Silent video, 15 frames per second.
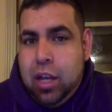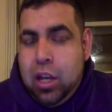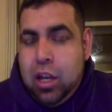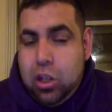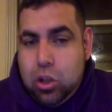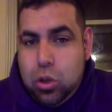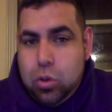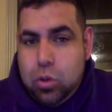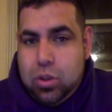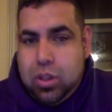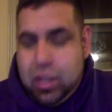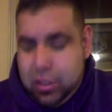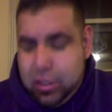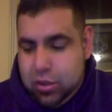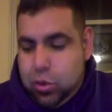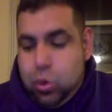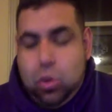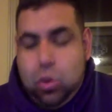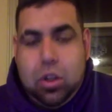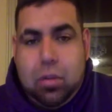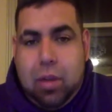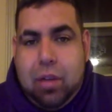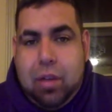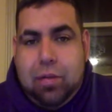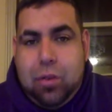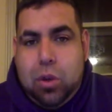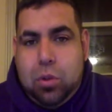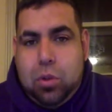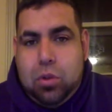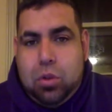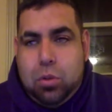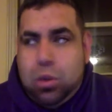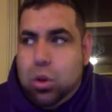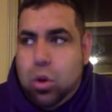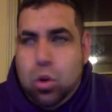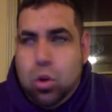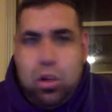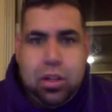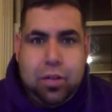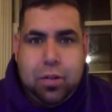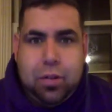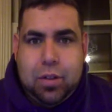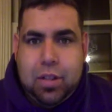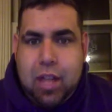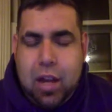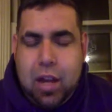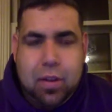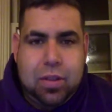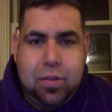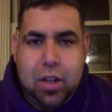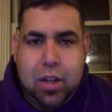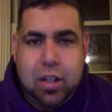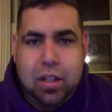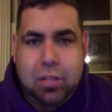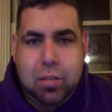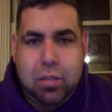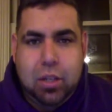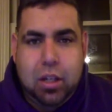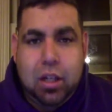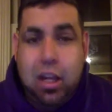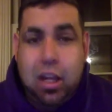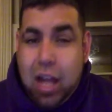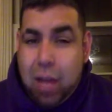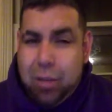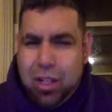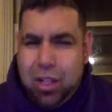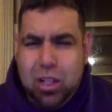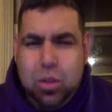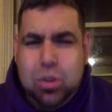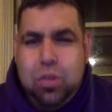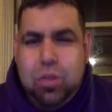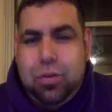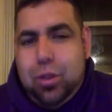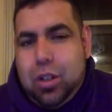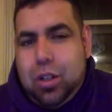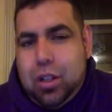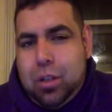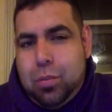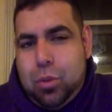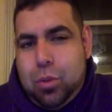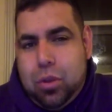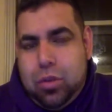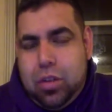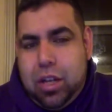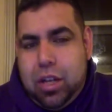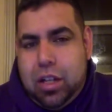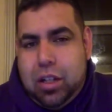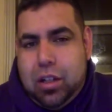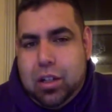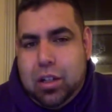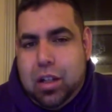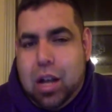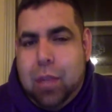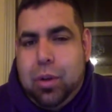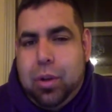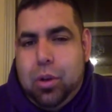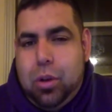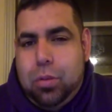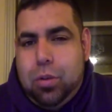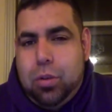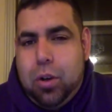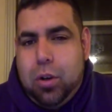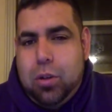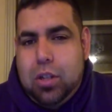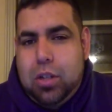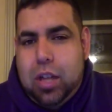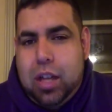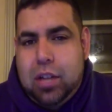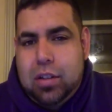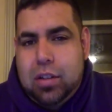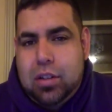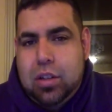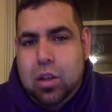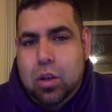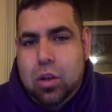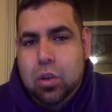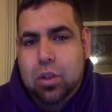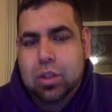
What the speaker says: use this tool on my phone to record different sounds if I need be. I'm going to use it for more of like a comical approach, and so the